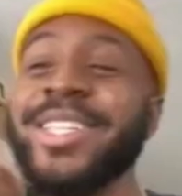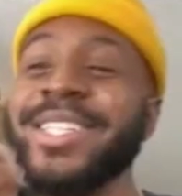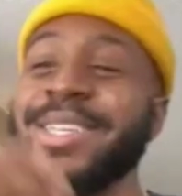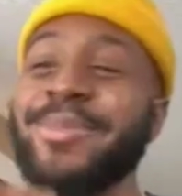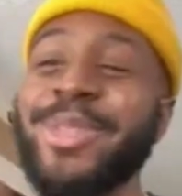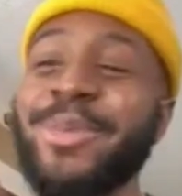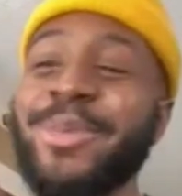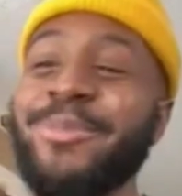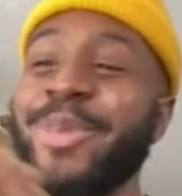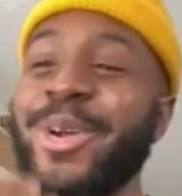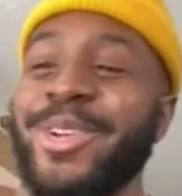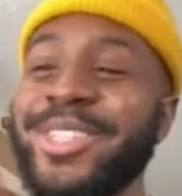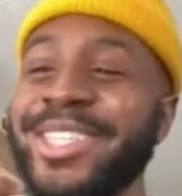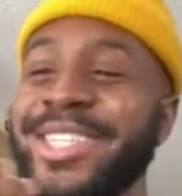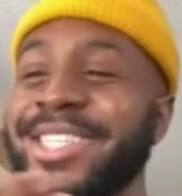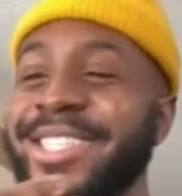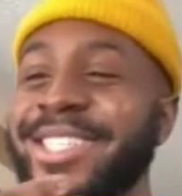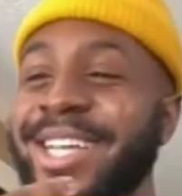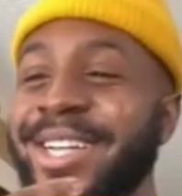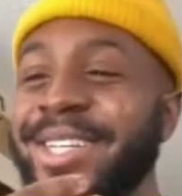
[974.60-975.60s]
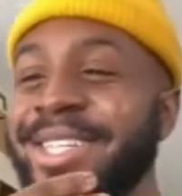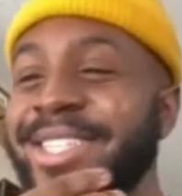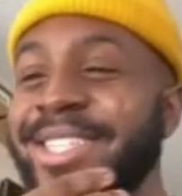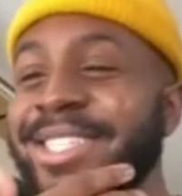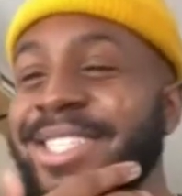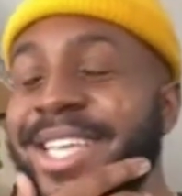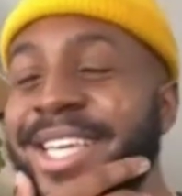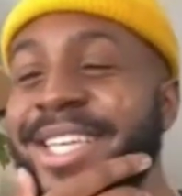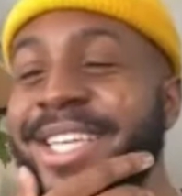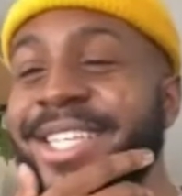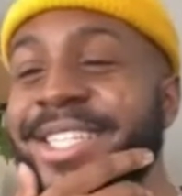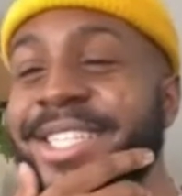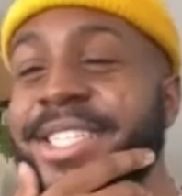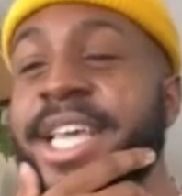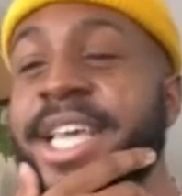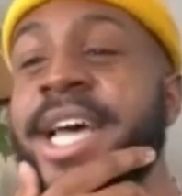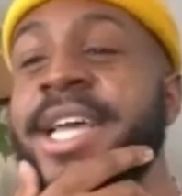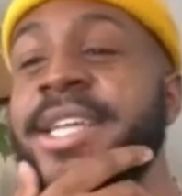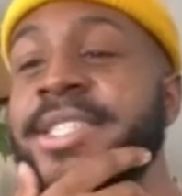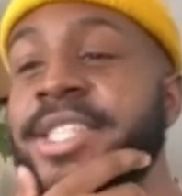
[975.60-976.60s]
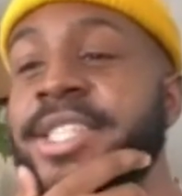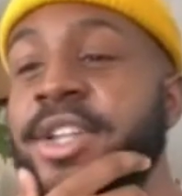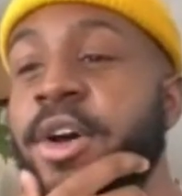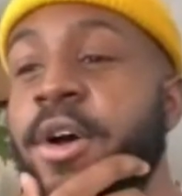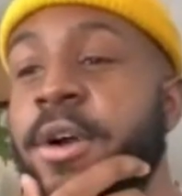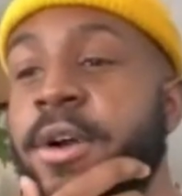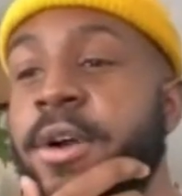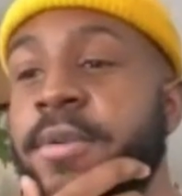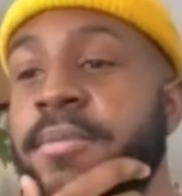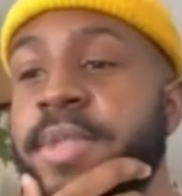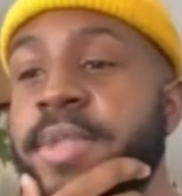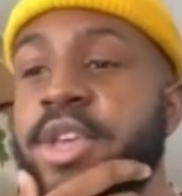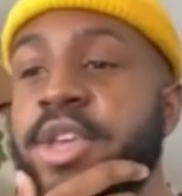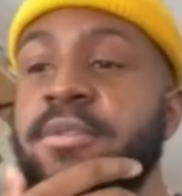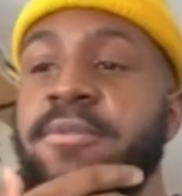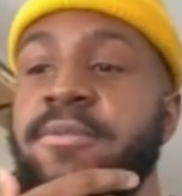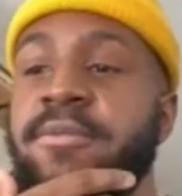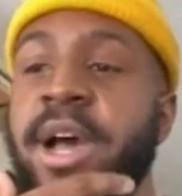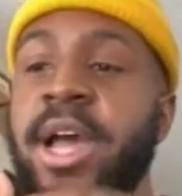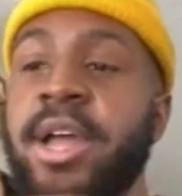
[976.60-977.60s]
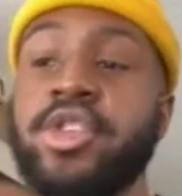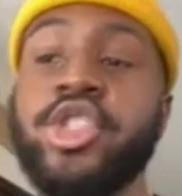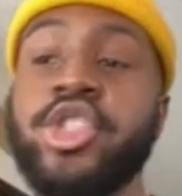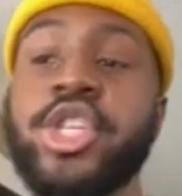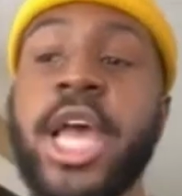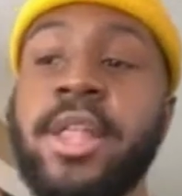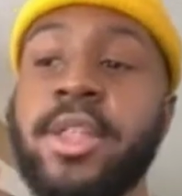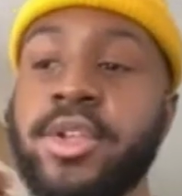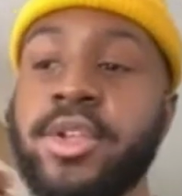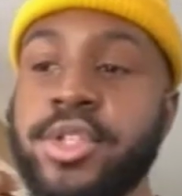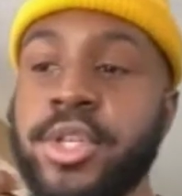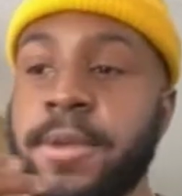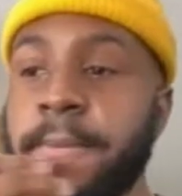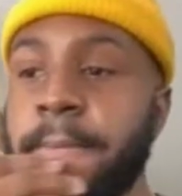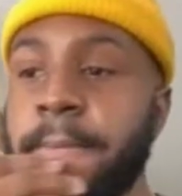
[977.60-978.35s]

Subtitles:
of the merging studies in science and art that you find challenging?